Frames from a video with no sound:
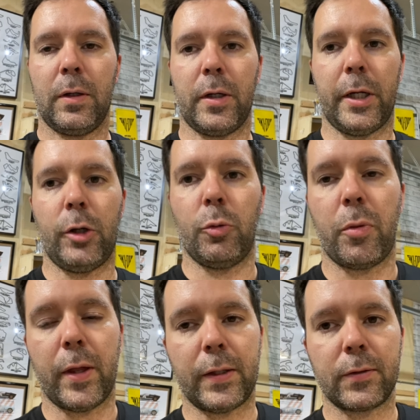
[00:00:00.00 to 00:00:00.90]
I hope
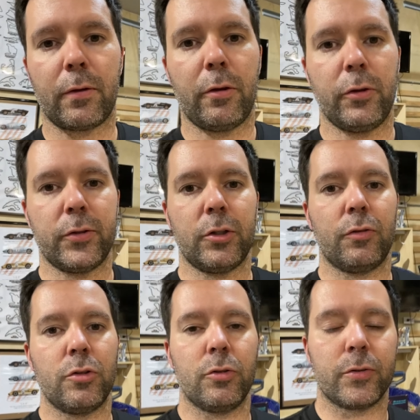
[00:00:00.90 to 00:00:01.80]
that those
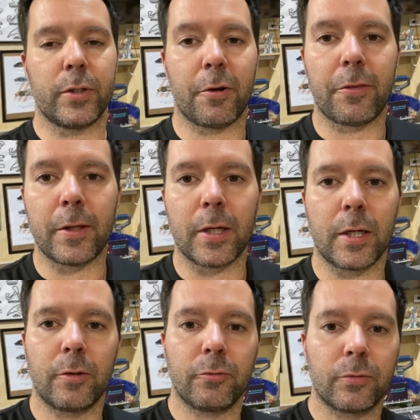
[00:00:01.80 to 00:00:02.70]
individuals that are thinking
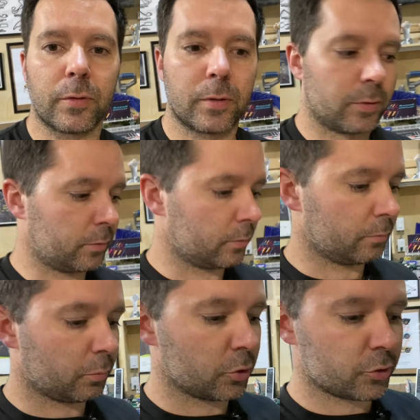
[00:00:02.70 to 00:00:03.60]
of
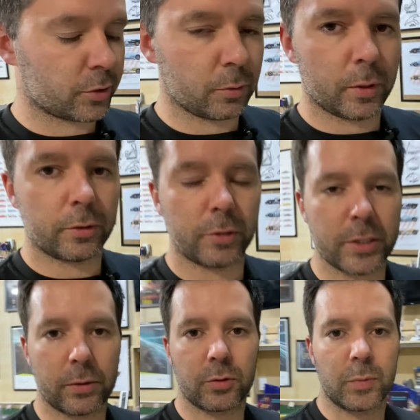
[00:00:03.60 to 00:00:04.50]
purchasing one reach
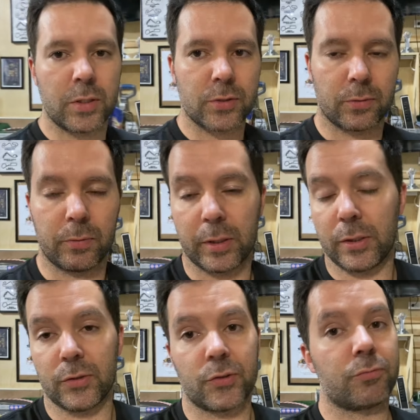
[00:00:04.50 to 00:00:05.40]
out to me so we can
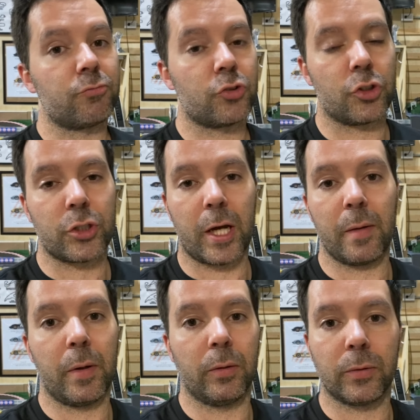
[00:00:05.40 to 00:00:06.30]
just chit chat
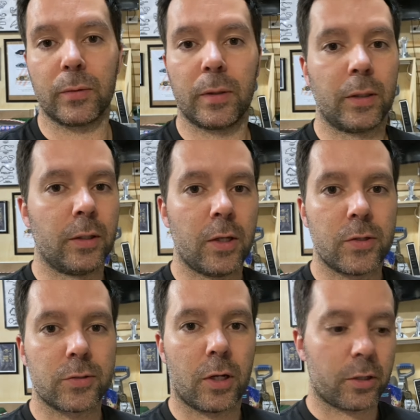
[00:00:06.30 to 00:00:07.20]
about slot